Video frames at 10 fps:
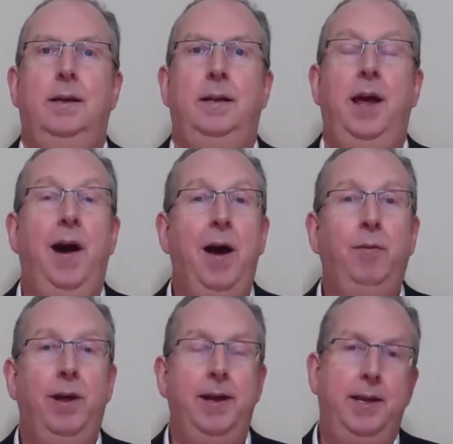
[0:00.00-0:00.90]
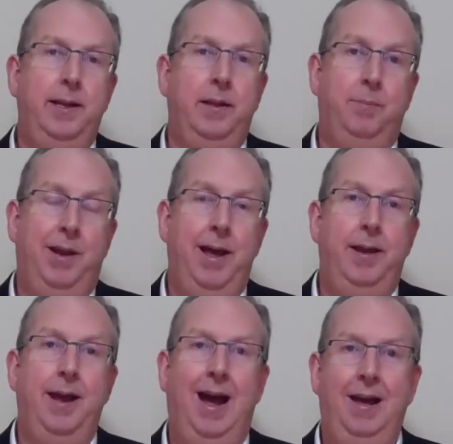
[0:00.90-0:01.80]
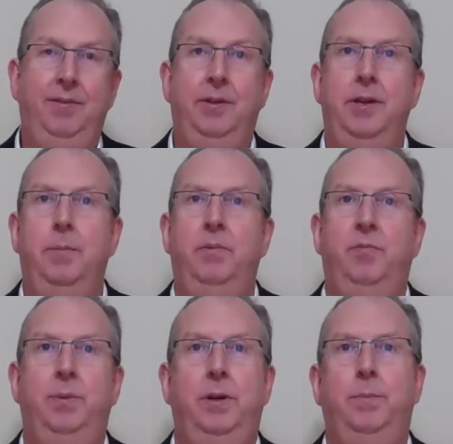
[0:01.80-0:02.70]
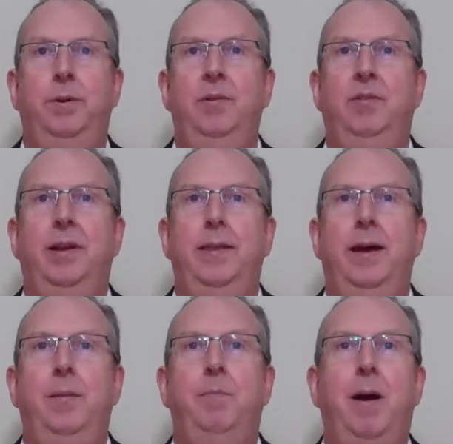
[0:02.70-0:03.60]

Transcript: Now outlining the plan as a number of bullet points like that